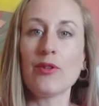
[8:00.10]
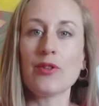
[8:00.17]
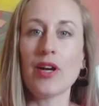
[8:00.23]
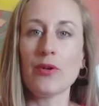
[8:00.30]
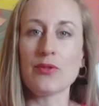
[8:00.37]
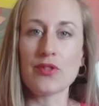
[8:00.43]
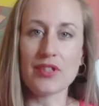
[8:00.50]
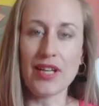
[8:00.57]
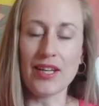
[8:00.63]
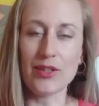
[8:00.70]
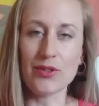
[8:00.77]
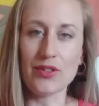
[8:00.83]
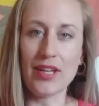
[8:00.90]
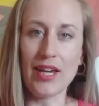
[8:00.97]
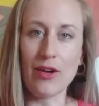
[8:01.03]
how to take
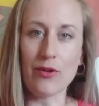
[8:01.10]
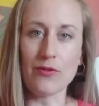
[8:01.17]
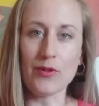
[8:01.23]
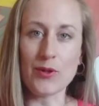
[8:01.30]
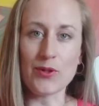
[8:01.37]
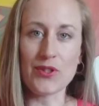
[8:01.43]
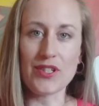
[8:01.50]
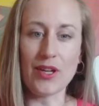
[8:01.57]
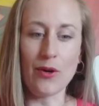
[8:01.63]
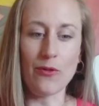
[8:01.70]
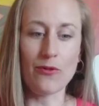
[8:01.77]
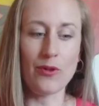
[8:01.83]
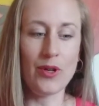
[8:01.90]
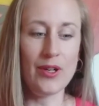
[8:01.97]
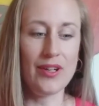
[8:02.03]
care of
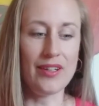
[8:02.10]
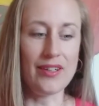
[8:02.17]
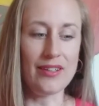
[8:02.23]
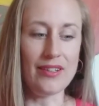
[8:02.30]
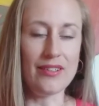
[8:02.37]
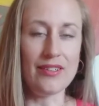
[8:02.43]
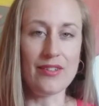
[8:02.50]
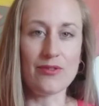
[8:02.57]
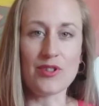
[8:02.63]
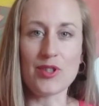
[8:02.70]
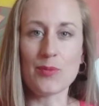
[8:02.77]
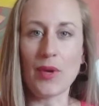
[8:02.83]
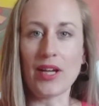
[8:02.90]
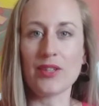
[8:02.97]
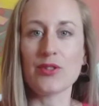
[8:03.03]
yourself in
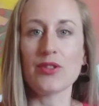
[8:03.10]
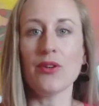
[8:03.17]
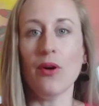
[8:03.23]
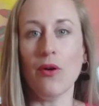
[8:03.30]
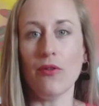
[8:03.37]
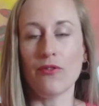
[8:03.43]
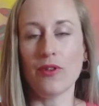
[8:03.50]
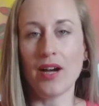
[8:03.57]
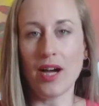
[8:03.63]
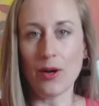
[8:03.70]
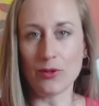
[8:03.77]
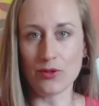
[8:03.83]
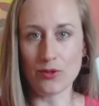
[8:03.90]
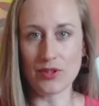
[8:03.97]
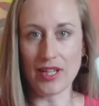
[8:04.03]
respect of how
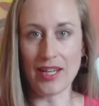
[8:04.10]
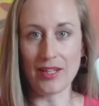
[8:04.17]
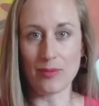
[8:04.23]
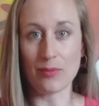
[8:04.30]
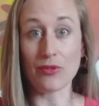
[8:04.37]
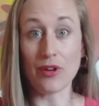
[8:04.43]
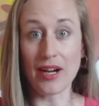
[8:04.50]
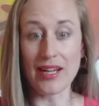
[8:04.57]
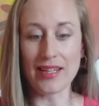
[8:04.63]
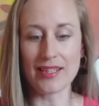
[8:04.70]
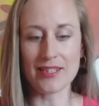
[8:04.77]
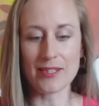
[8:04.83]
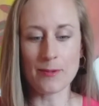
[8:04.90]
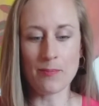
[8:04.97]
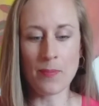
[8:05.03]
to take
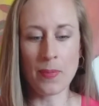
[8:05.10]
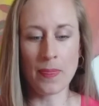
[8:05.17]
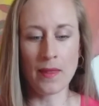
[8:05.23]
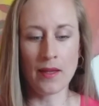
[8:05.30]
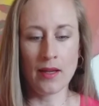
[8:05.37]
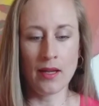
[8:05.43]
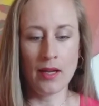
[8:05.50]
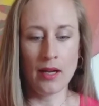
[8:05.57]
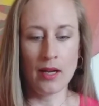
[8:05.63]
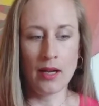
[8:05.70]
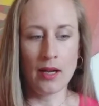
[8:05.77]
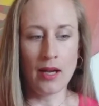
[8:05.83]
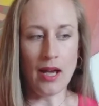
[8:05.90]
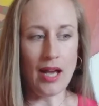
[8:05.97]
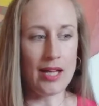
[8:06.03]
breaks.
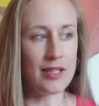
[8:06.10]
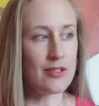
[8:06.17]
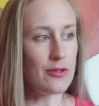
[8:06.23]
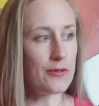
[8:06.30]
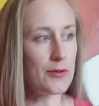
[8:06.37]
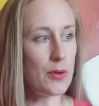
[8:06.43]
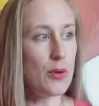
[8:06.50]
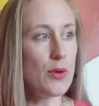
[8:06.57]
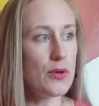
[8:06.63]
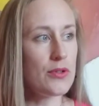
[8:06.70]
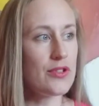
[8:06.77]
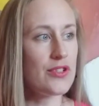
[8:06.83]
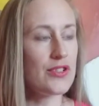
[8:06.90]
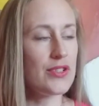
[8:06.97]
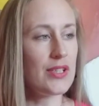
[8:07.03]
And of
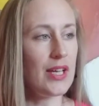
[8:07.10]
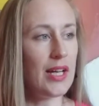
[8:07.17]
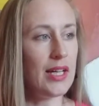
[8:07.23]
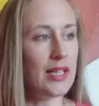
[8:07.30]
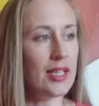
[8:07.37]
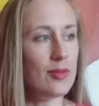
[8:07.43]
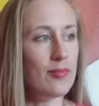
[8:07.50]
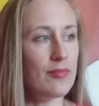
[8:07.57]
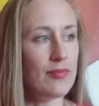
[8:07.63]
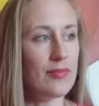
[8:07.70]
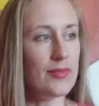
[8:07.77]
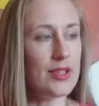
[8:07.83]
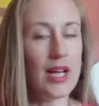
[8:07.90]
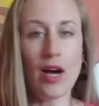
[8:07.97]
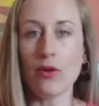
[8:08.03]
course,
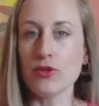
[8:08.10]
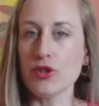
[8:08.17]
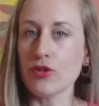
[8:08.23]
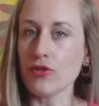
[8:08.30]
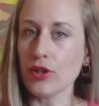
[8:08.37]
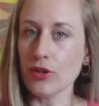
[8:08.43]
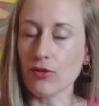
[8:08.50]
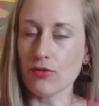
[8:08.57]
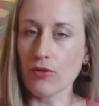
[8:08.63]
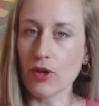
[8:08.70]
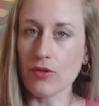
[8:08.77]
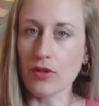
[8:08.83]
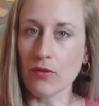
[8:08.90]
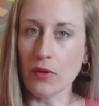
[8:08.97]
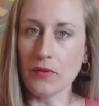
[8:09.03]
now during
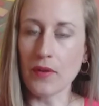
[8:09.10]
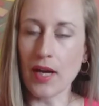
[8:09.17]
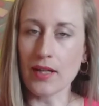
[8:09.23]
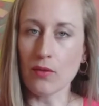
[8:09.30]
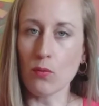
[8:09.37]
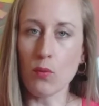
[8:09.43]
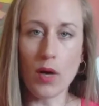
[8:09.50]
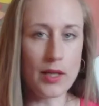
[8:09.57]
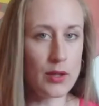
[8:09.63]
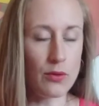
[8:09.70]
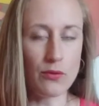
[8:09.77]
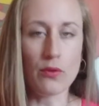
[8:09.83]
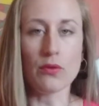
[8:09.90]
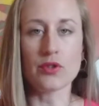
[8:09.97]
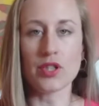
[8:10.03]
Corona, we've had a
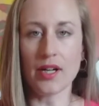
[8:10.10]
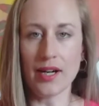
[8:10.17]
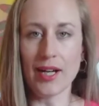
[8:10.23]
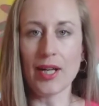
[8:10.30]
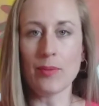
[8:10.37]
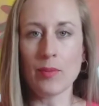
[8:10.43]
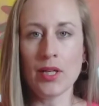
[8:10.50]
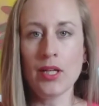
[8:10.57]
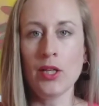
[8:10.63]
wonderful time